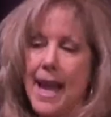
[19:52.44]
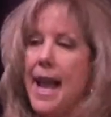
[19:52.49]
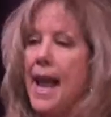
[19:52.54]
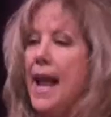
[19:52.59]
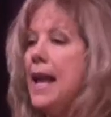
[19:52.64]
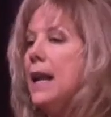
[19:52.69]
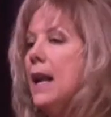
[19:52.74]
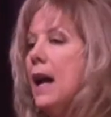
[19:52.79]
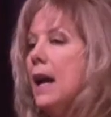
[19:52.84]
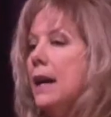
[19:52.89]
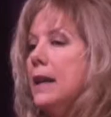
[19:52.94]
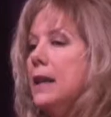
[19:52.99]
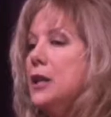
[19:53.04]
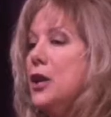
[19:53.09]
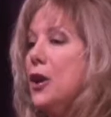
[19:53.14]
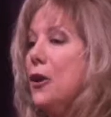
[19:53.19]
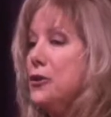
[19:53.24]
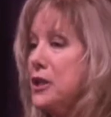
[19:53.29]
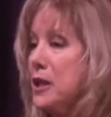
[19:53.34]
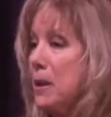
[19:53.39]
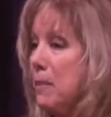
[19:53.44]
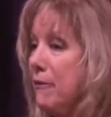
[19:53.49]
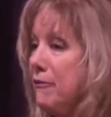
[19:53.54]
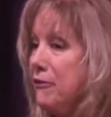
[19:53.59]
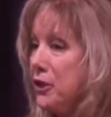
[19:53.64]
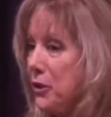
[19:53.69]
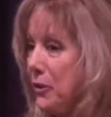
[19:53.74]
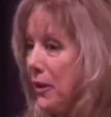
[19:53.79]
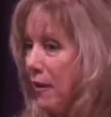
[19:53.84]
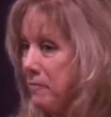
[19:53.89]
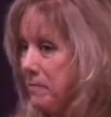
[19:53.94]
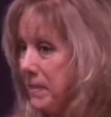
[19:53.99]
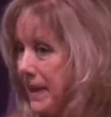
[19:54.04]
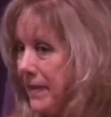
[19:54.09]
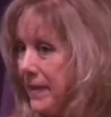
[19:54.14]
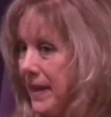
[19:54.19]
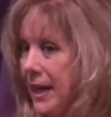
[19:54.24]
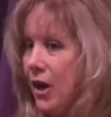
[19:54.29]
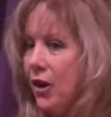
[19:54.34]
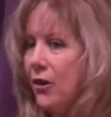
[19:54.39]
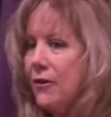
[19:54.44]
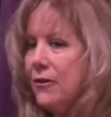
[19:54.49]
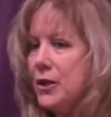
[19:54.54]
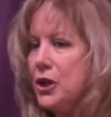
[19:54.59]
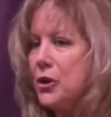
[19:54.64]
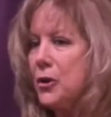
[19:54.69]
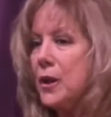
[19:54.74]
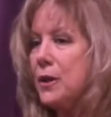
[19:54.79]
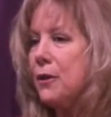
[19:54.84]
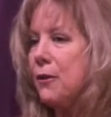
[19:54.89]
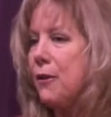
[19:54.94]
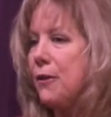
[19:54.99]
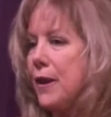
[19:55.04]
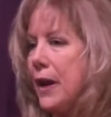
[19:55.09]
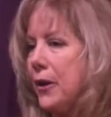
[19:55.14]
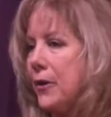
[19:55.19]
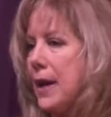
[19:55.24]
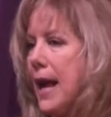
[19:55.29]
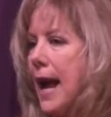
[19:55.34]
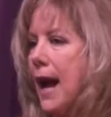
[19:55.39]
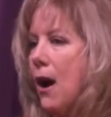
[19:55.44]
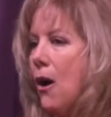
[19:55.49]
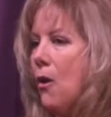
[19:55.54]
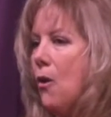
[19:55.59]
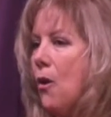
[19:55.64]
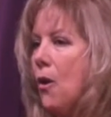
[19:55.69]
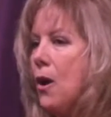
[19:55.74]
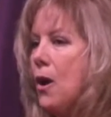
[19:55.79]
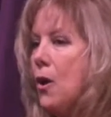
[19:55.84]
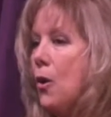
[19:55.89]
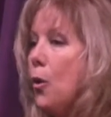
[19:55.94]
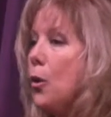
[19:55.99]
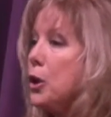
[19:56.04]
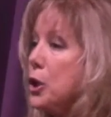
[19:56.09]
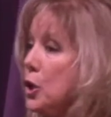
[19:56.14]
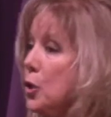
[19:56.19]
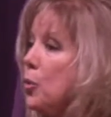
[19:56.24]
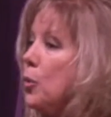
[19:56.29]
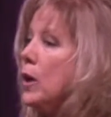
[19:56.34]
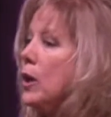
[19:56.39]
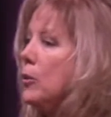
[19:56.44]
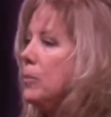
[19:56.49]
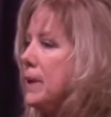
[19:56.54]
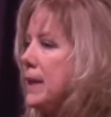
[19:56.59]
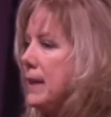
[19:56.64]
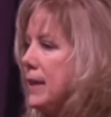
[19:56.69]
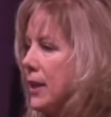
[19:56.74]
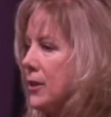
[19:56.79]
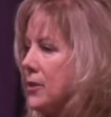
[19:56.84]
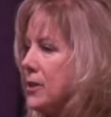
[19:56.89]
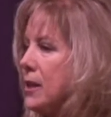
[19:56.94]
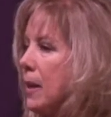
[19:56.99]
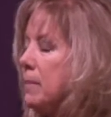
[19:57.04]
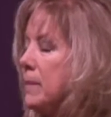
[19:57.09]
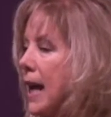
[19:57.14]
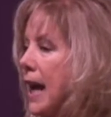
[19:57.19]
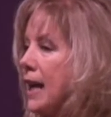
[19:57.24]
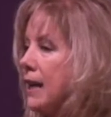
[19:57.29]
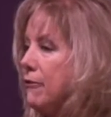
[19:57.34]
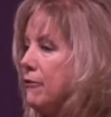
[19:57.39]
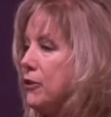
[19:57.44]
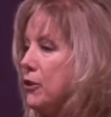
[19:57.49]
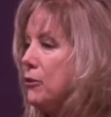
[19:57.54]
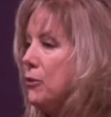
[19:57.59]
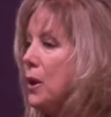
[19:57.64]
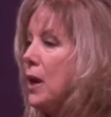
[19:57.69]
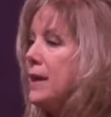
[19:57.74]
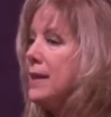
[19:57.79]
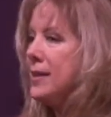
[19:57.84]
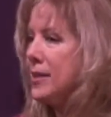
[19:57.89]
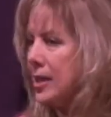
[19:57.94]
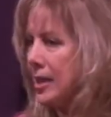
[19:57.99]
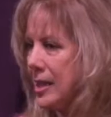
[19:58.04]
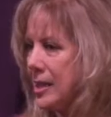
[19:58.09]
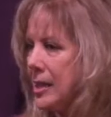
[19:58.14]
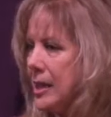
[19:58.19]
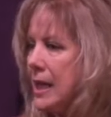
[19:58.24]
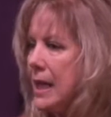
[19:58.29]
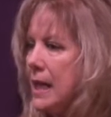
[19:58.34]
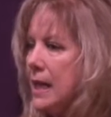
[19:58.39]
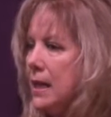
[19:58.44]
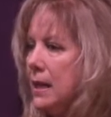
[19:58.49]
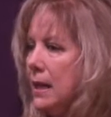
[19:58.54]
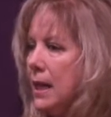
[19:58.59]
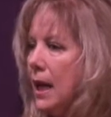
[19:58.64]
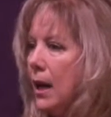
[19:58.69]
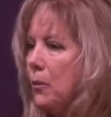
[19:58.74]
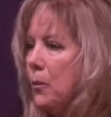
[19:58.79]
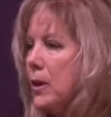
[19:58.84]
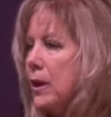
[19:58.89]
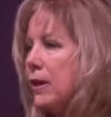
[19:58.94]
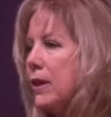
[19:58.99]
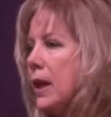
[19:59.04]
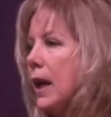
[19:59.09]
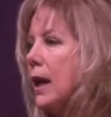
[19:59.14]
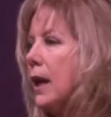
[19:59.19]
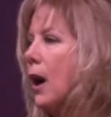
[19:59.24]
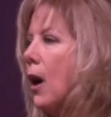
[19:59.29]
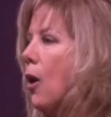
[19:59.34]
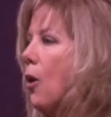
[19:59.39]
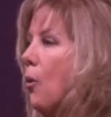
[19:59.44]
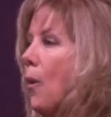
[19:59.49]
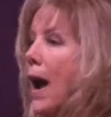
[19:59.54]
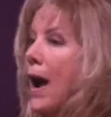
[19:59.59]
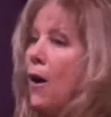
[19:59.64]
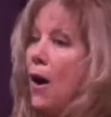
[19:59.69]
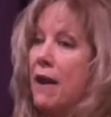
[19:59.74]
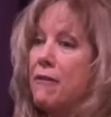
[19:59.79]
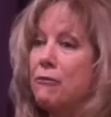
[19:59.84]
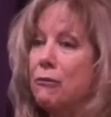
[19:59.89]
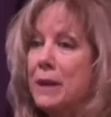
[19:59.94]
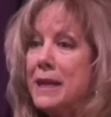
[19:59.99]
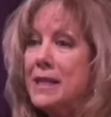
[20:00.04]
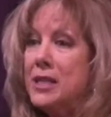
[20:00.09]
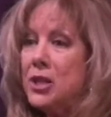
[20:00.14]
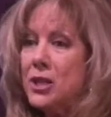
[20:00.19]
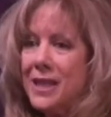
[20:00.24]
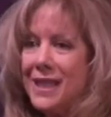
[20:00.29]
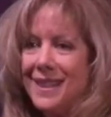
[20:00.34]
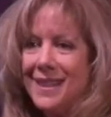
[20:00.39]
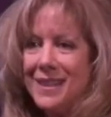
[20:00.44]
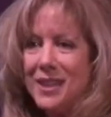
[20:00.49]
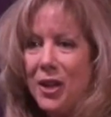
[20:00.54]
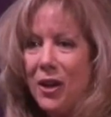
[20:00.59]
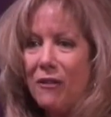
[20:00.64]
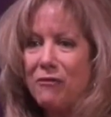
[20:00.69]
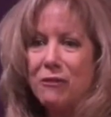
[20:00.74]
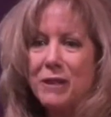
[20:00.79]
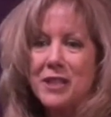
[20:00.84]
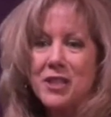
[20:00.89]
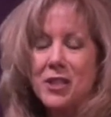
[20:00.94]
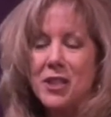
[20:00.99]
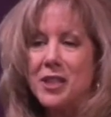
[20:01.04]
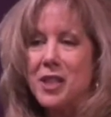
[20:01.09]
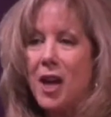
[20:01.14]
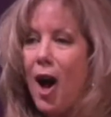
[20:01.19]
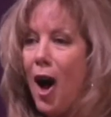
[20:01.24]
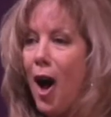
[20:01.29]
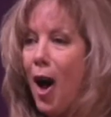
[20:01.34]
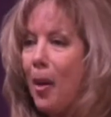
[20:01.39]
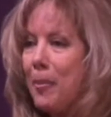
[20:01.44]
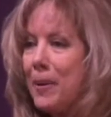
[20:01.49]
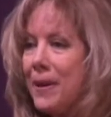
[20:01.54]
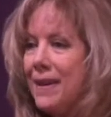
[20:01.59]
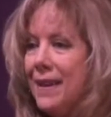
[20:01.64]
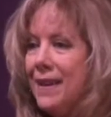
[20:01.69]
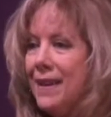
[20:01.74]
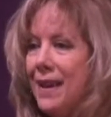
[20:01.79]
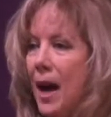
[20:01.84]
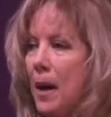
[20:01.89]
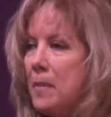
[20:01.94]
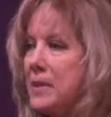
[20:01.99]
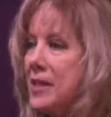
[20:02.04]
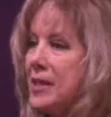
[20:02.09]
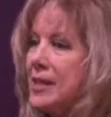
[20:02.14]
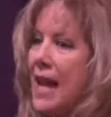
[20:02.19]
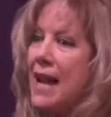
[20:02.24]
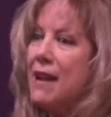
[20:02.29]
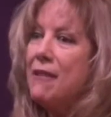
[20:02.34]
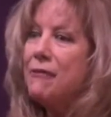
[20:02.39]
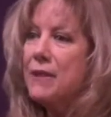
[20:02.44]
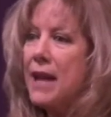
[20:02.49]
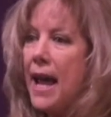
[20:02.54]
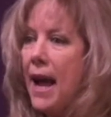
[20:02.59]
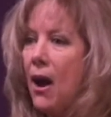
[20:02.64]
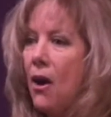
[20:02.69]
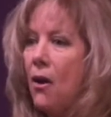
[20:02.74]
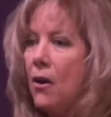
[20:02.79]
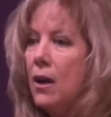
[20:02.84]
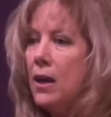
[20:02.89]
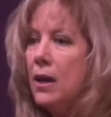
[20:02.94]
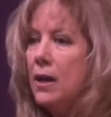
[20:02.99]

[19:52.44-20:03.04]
And some of you have been there. You're either there now, or you will be there someday if you succeed. And we think, oh wow, I've reached it. I've reached the top. I'm safe now.